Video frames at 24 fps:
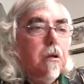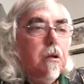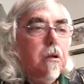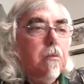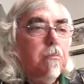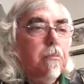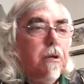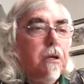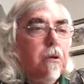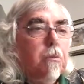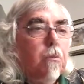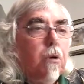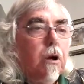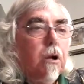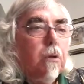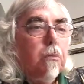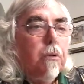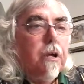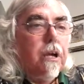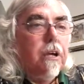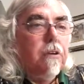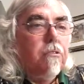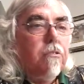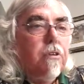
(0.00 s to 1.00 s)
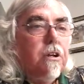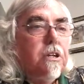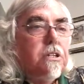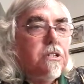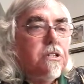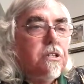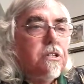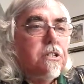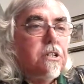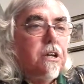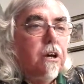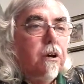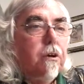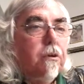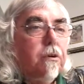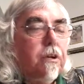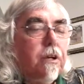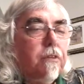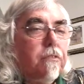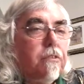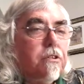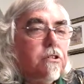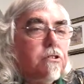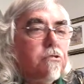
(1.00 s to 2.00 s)
Meanwhile, we had reached the town,
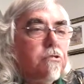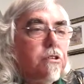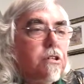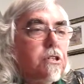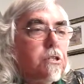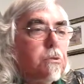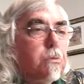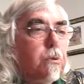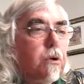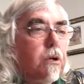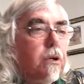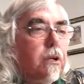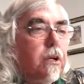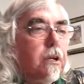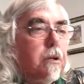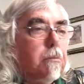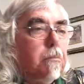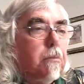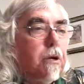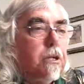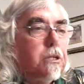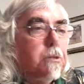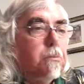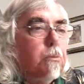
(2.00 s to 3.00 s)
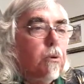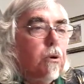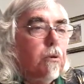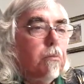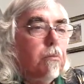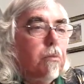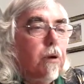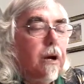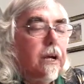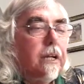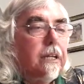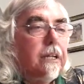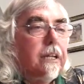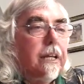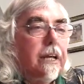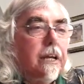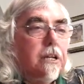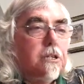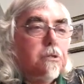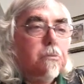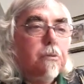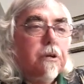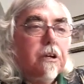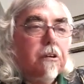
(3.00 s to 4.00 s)
and the streets were lit much more brightly
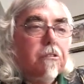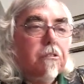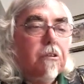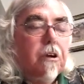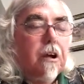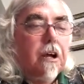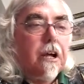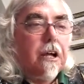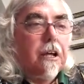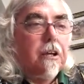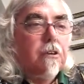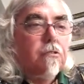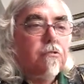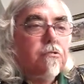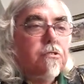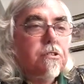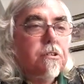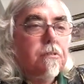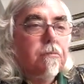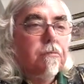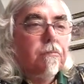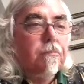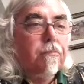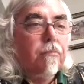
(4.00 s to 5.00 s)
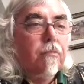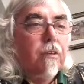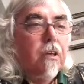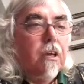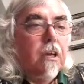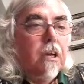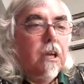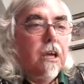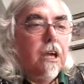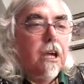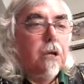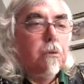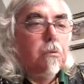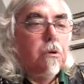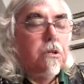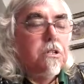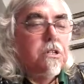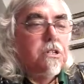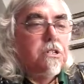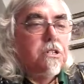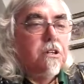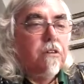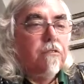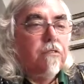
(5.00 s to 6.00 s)
as we arrived. It was
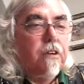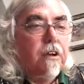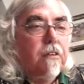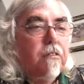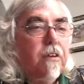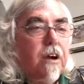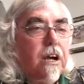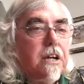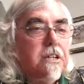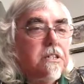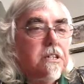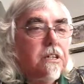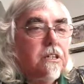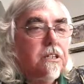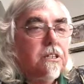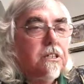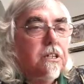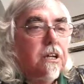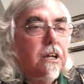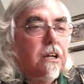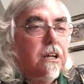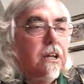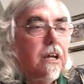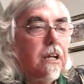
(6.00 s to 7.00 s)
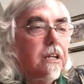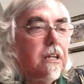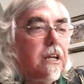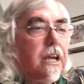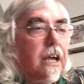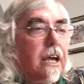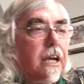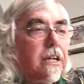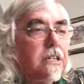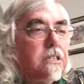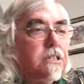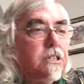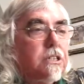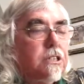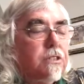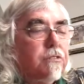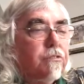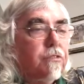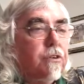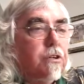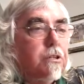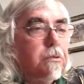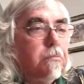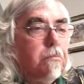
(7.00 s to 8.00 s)
as if a rising sun had cast its
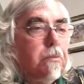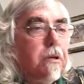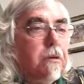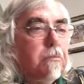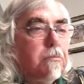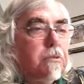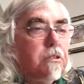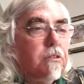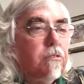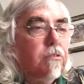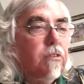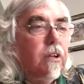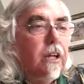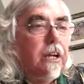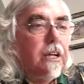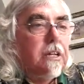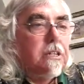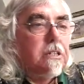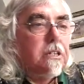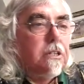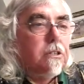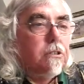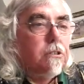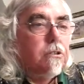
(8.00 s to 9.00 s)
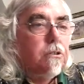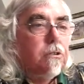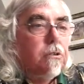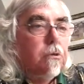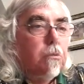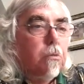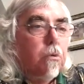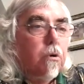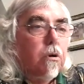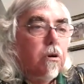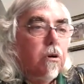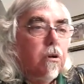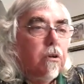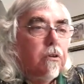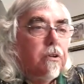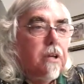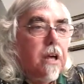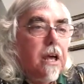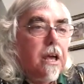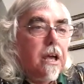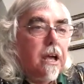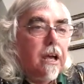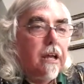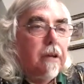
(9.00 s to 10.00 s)
first beams of light into the world
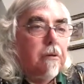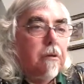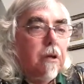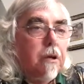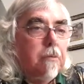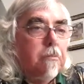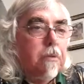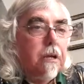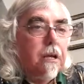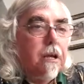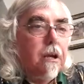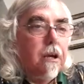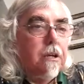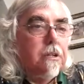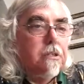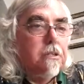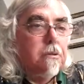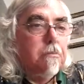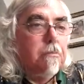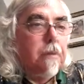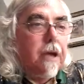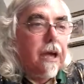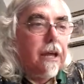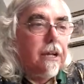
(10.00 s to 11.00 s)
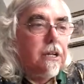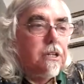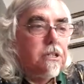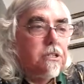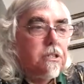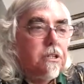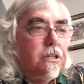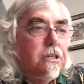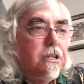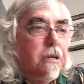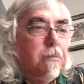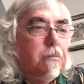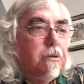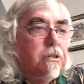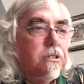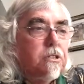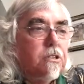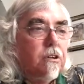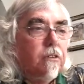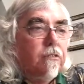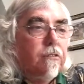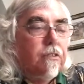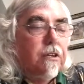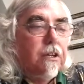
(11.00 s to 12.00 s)
and had begun to banish the
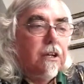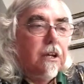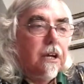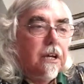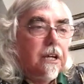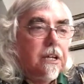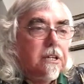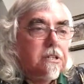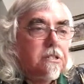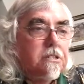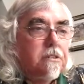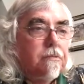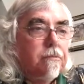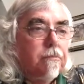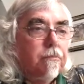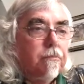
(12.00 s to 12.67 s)
demons of the night.